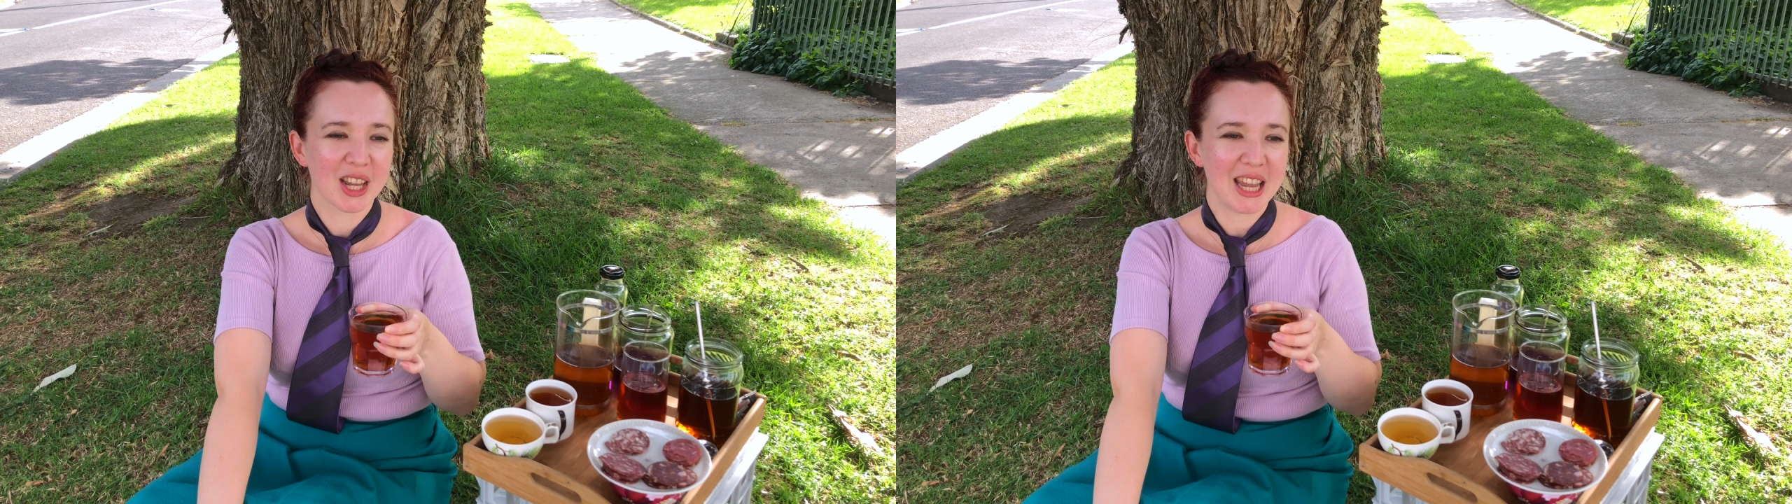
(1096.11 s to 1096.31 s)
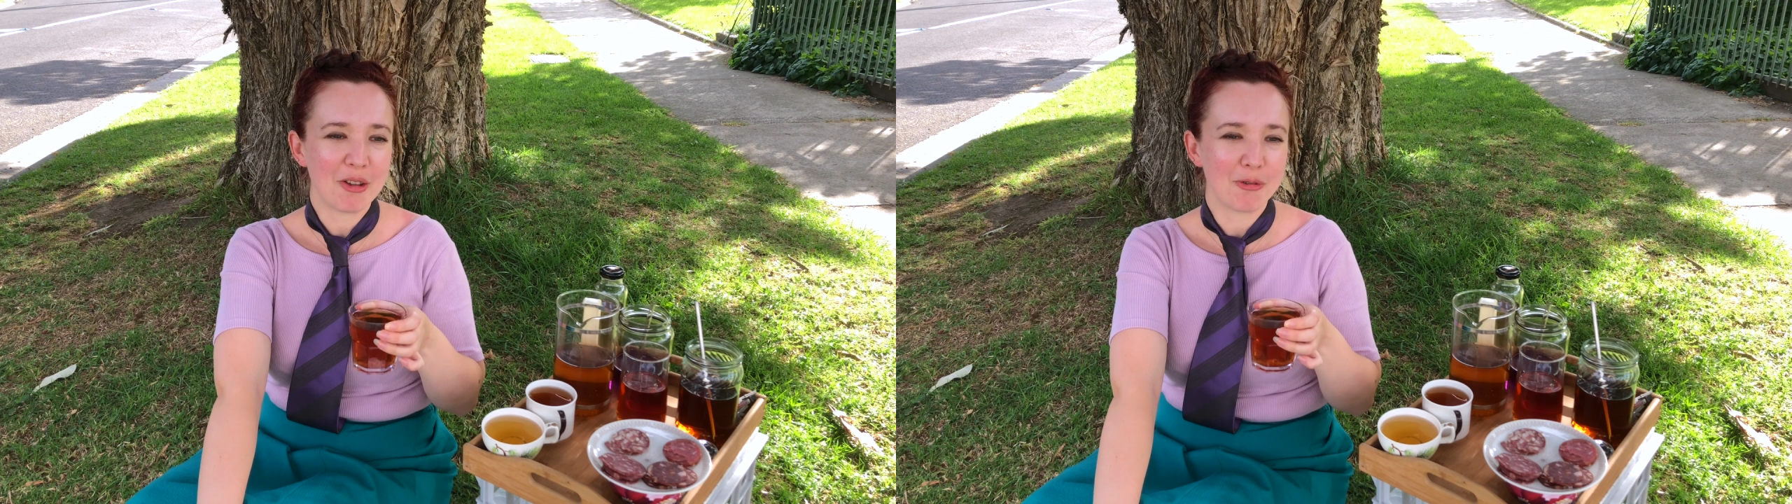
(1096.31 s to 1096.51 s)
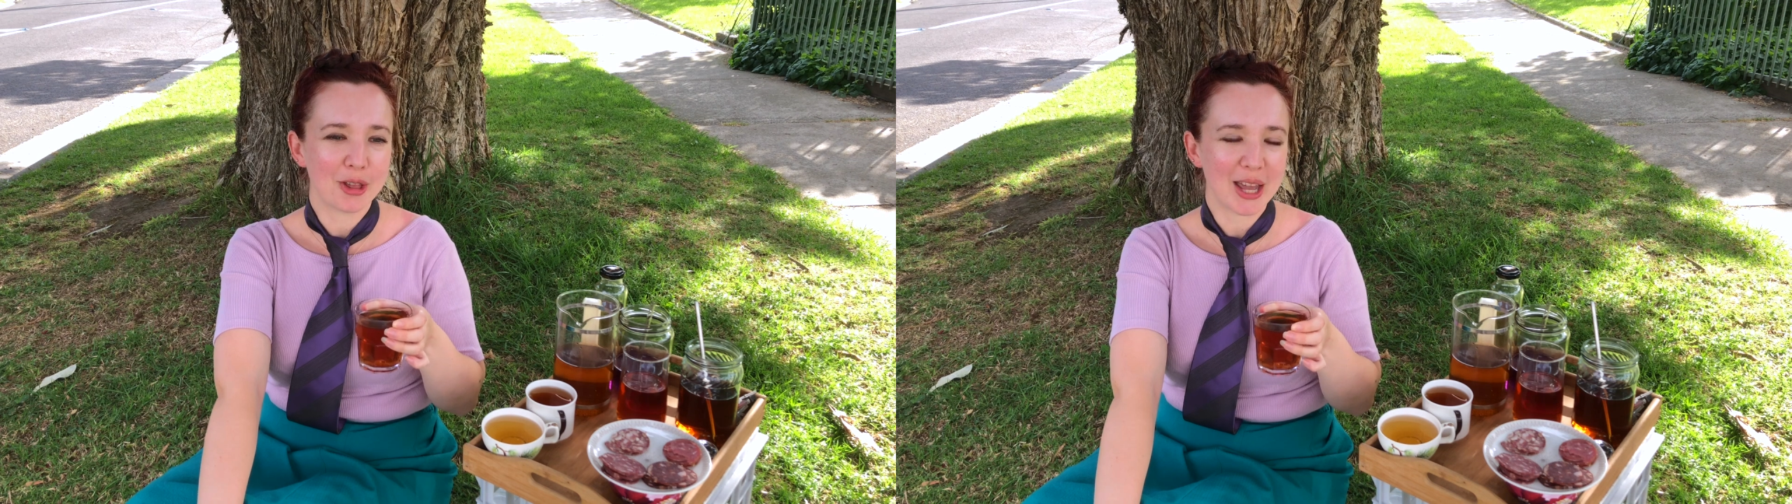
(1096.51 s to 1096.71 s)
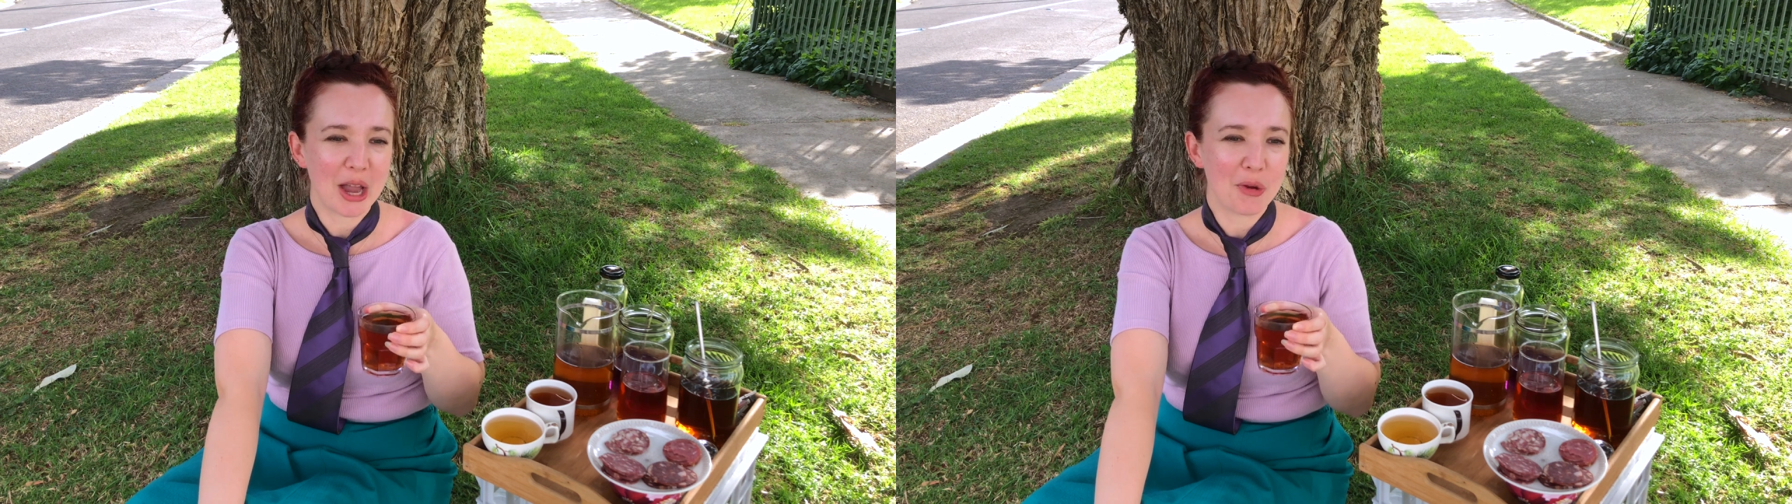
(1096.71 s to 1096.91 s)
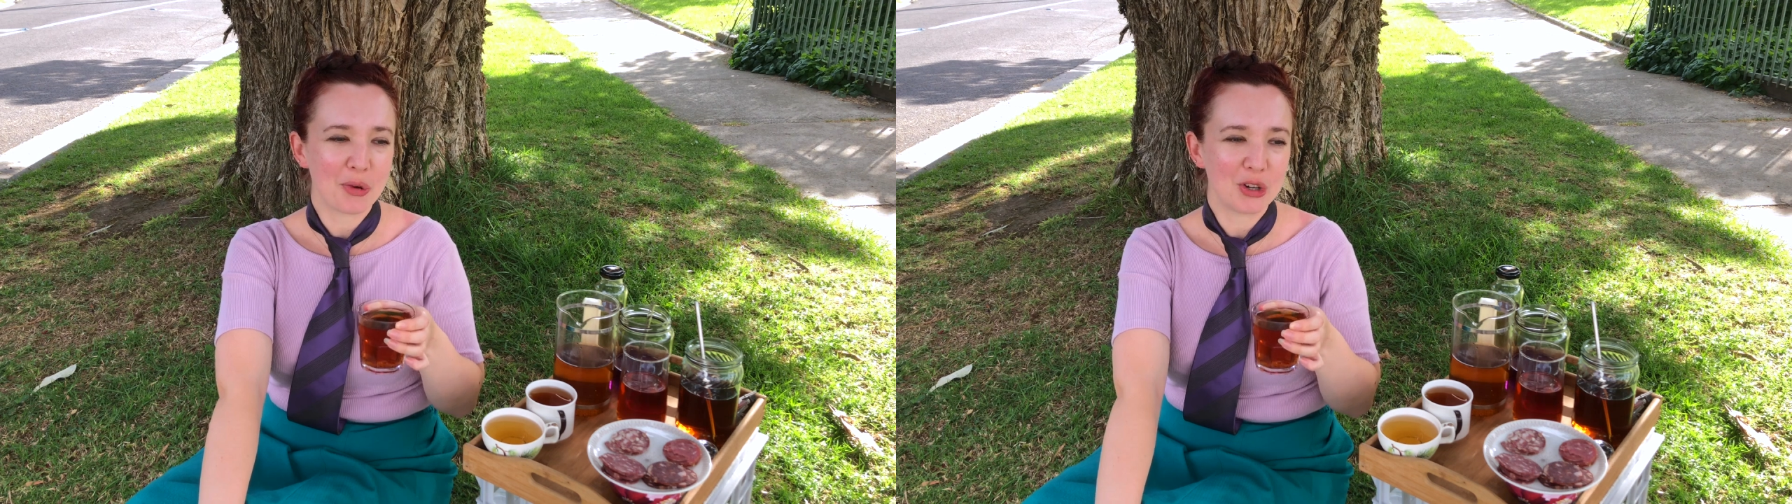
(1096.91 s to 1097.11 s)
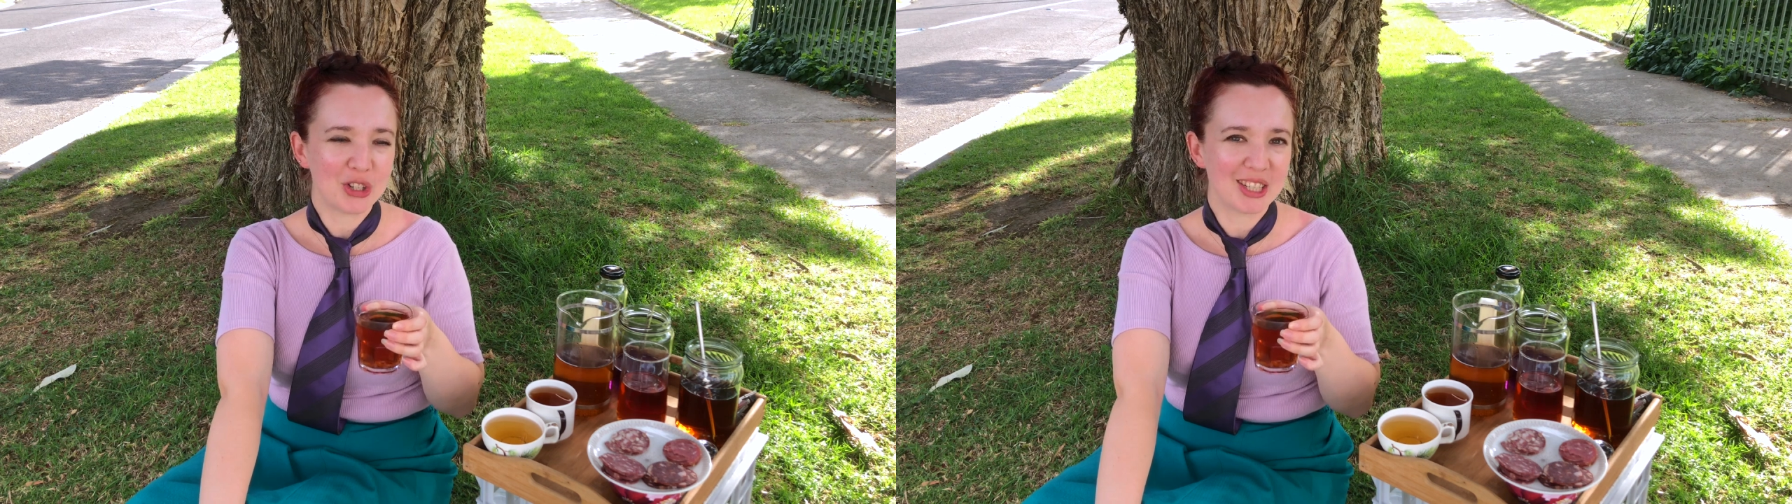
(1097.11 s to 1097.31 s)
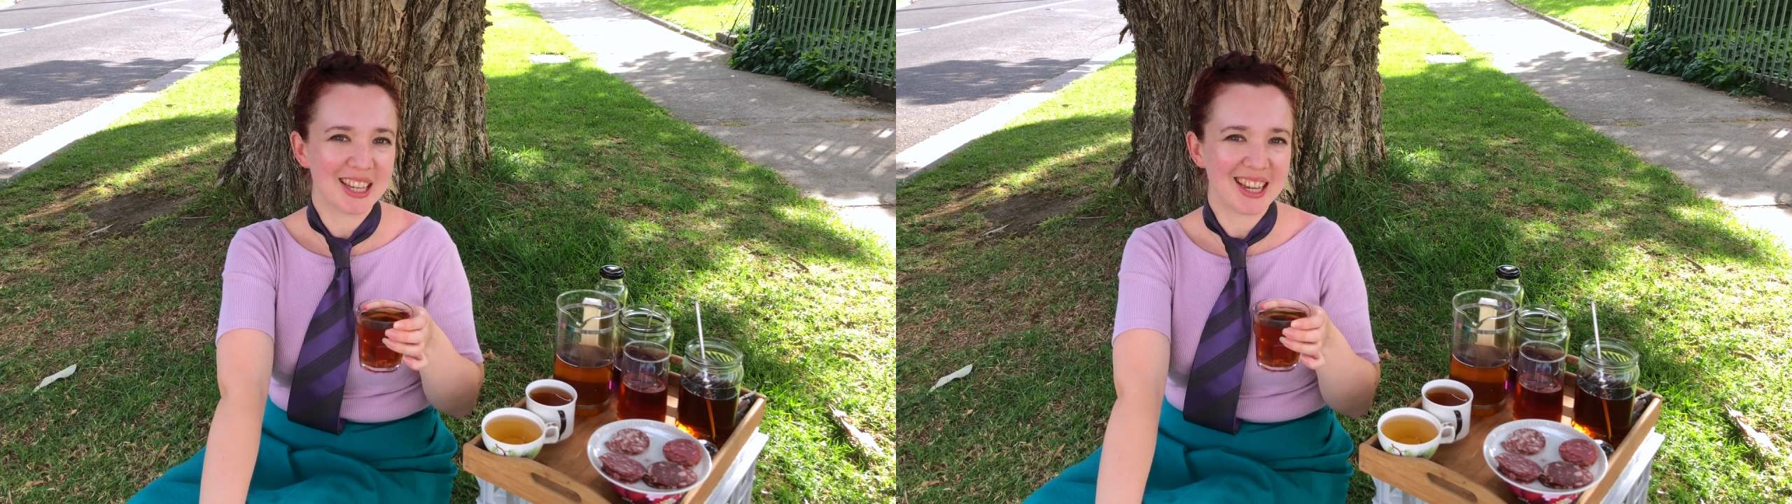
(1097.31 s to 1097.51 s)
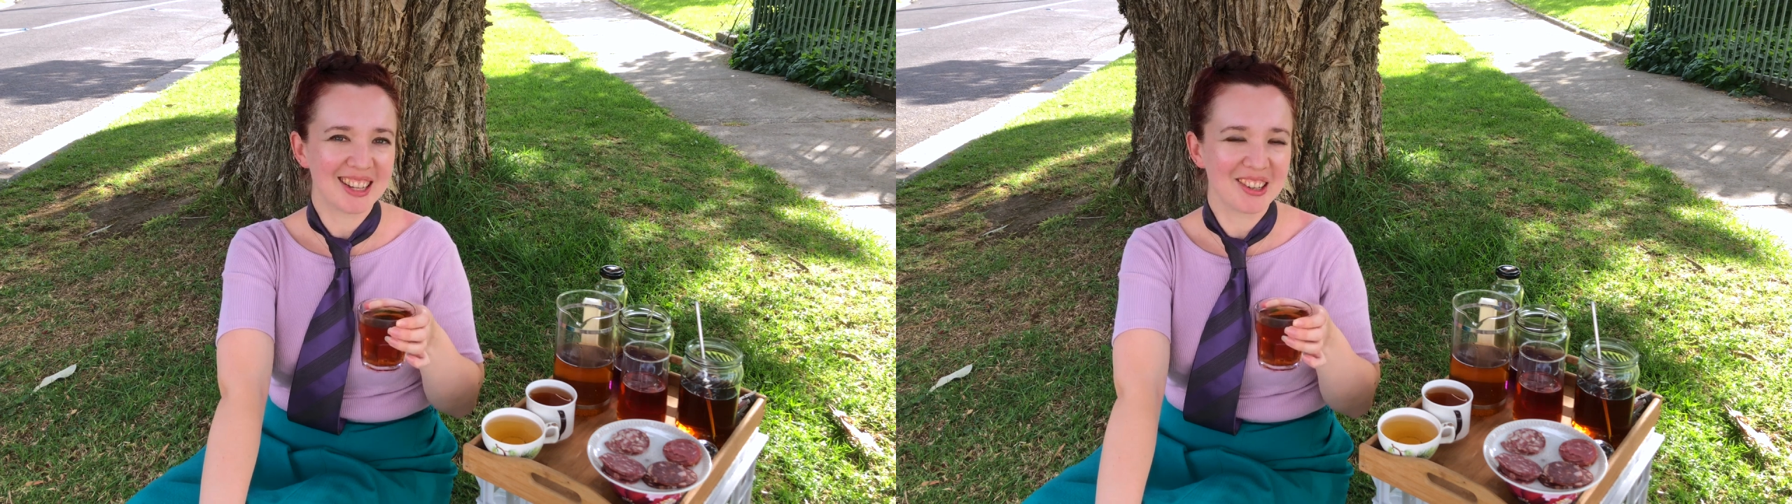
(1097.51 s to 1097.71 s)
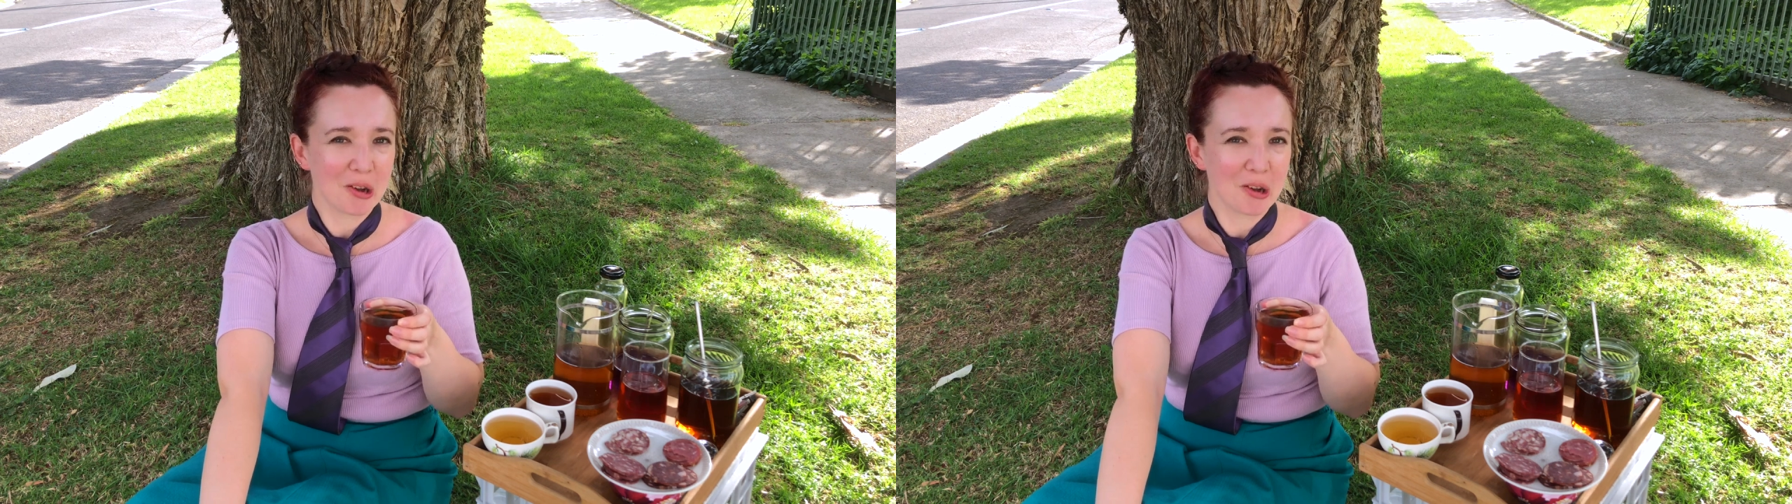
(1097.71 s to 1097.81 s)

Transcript: if the Kangaroo Chilli